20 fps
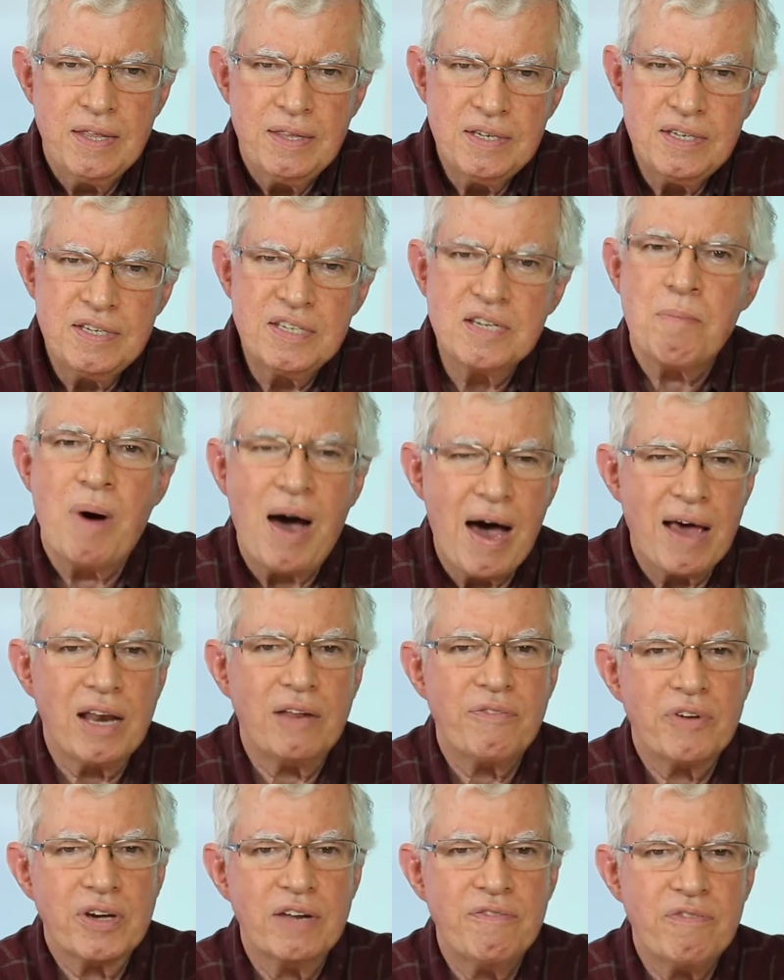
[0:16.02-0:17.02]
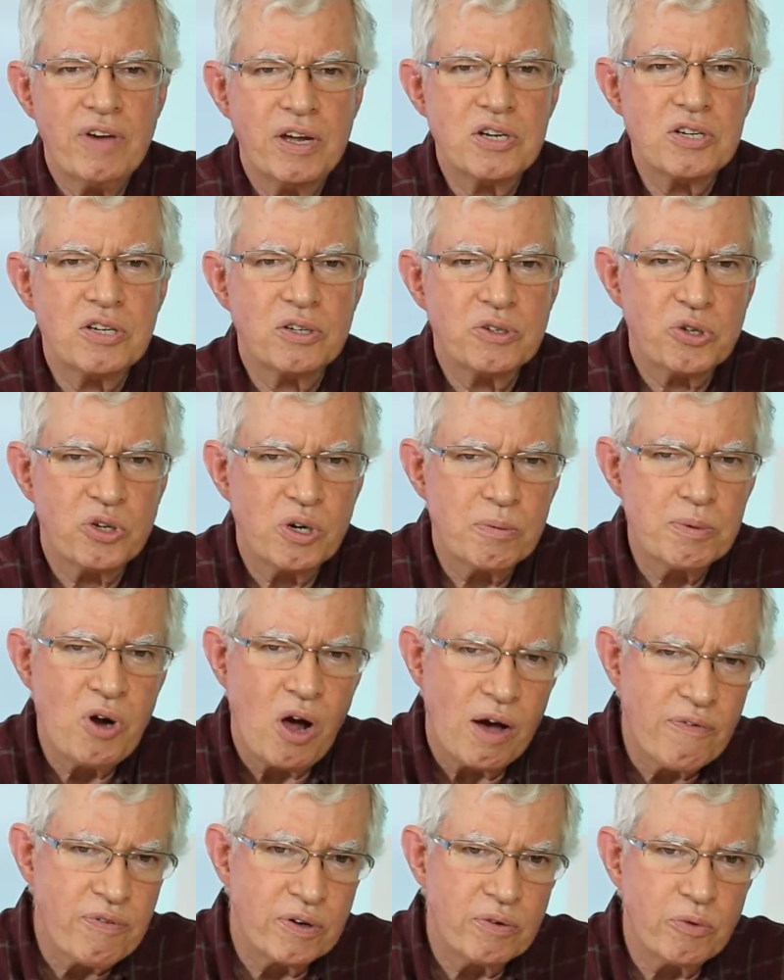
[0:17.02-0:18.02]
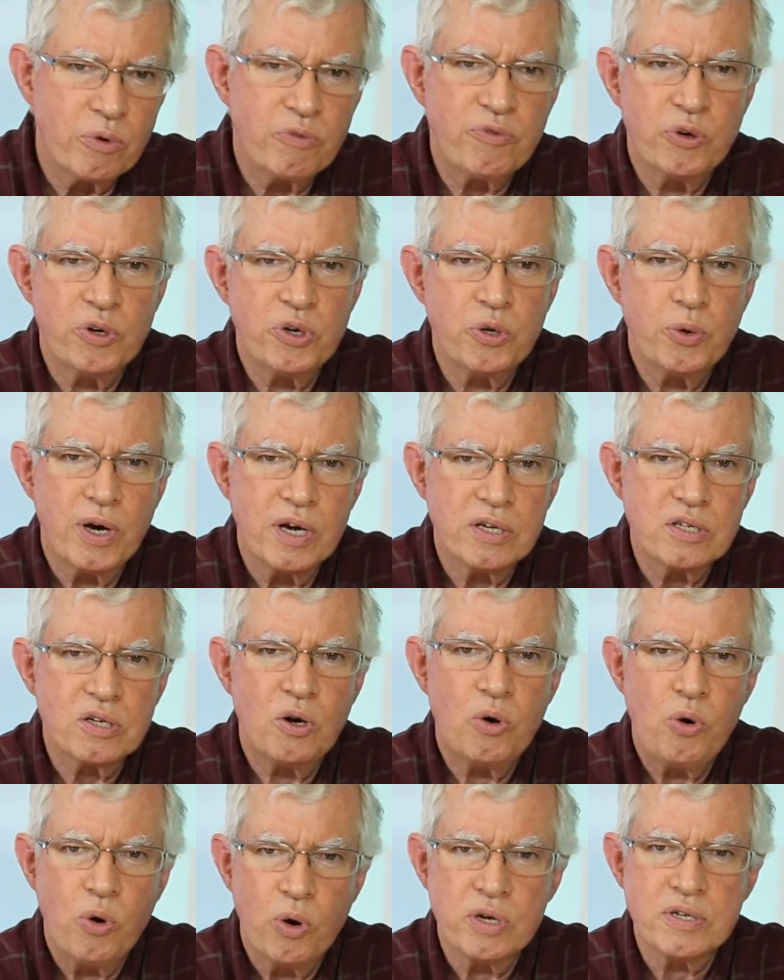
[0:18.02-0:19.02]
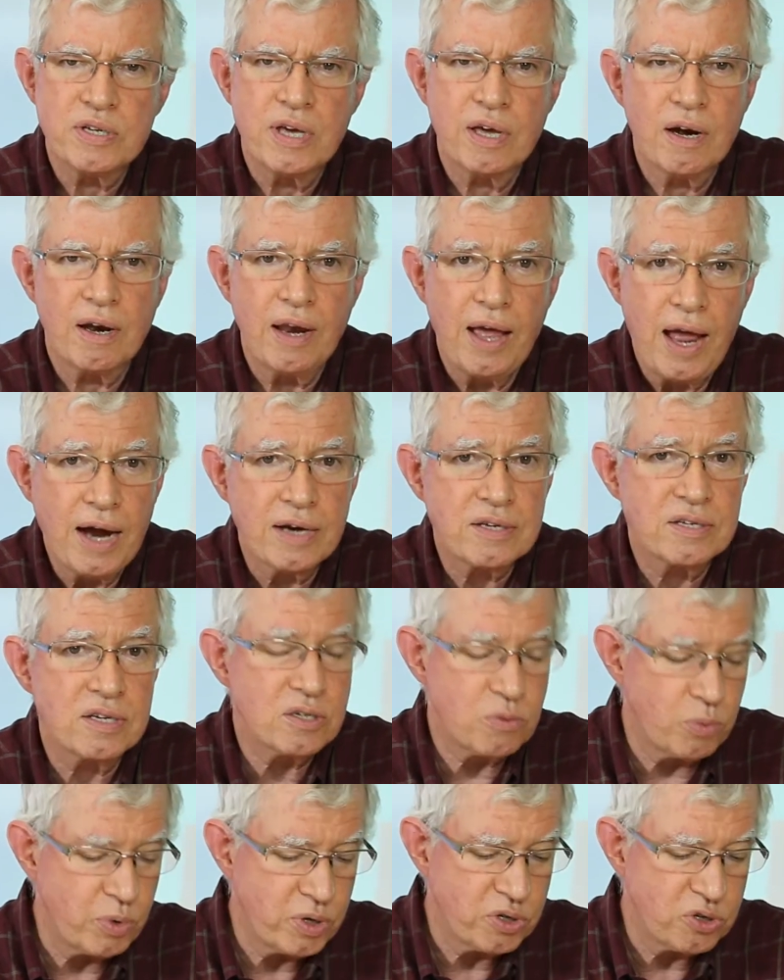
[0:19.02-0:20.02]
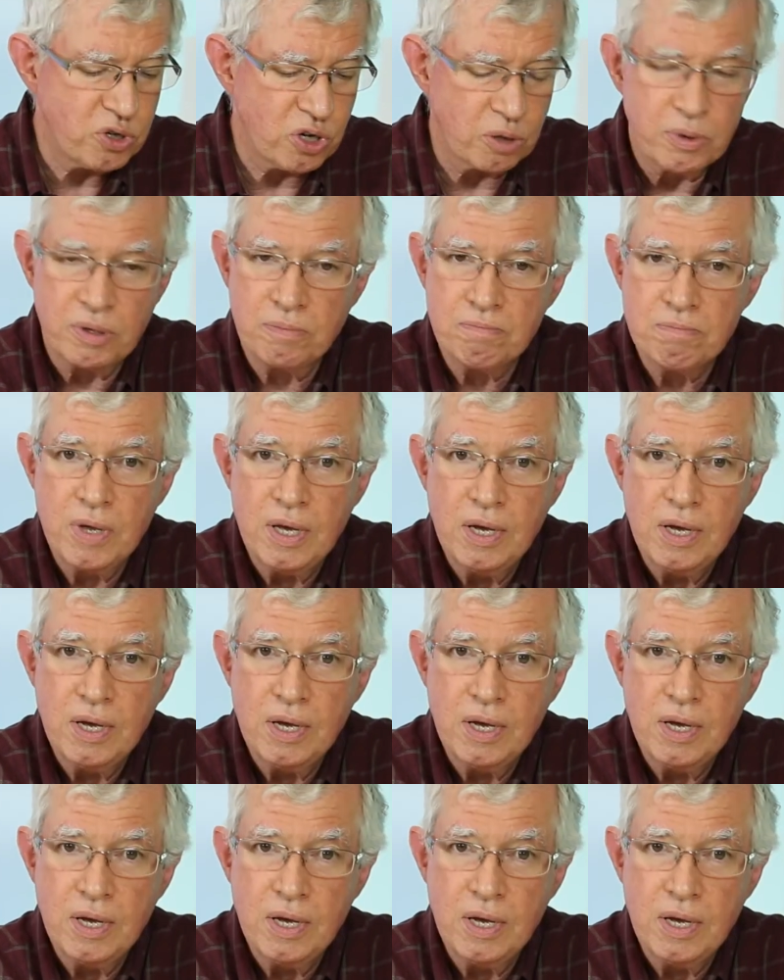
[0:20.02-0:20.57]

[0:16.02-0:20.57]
This is a model of a conventional turbine, often referred to as a horizontal axis wind turbine.